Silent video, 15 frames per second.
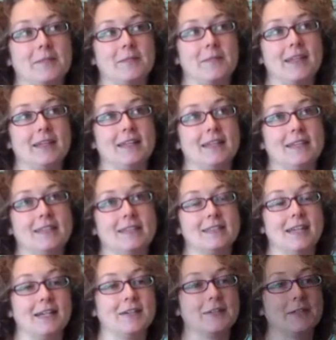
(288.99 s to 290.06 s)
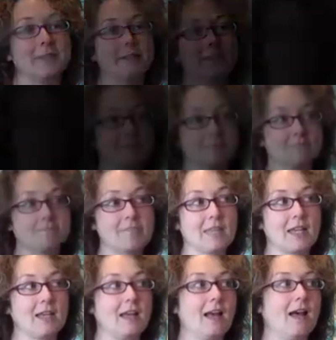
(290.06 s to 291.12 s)
And then it just kind of grew from there.
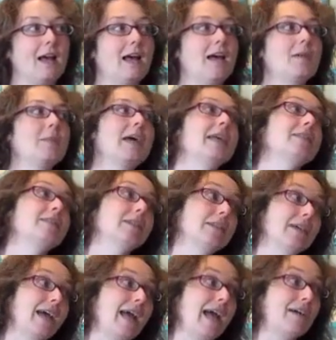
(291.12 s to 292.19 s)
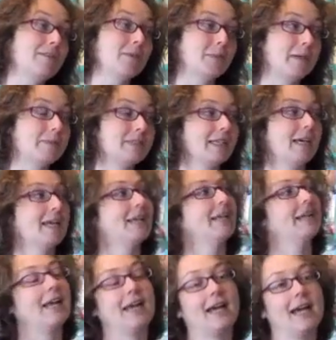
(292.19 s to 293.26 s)
I have a website,
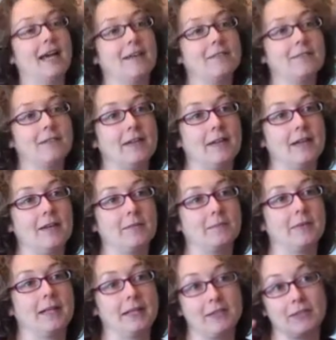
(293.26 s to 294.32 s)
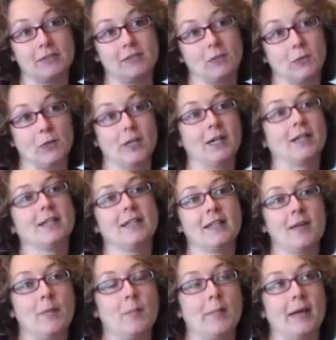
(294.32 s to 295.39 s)
and I have like a store,
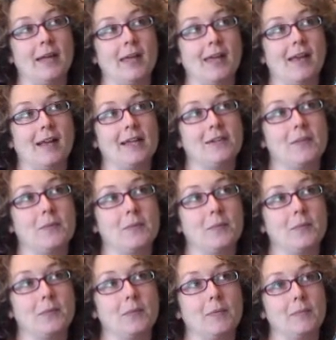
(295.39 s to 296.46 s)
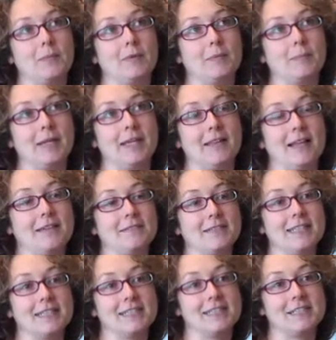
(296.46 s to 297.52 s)
but I don't pay a lot of
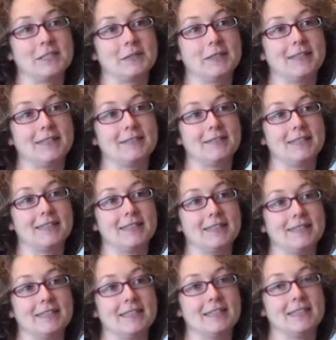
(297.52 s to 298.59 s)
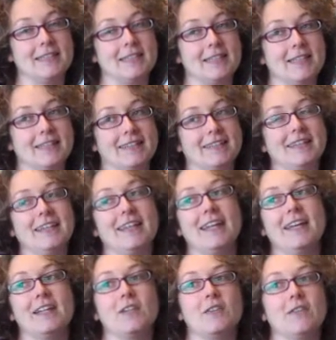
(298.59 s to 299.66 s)
attention to it because
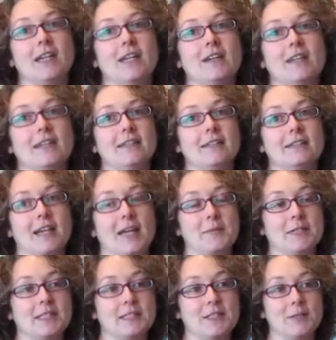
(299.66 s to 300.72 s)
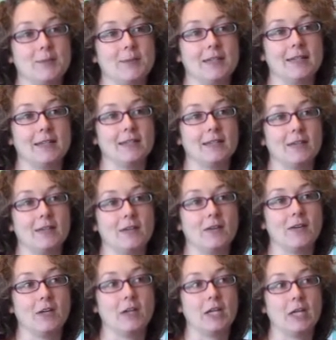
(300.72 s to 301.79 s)
it's very time consuming
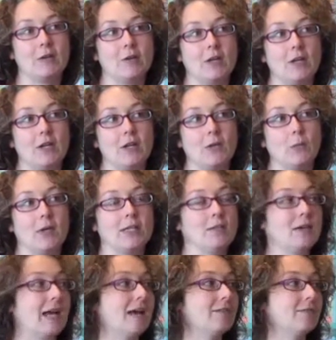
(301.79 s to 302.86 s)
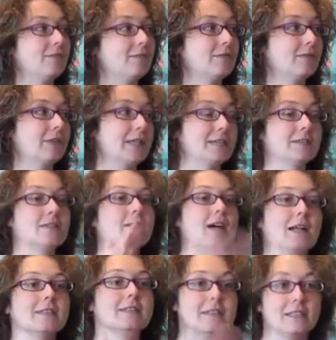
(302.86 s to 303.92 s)
when you have things that are constantly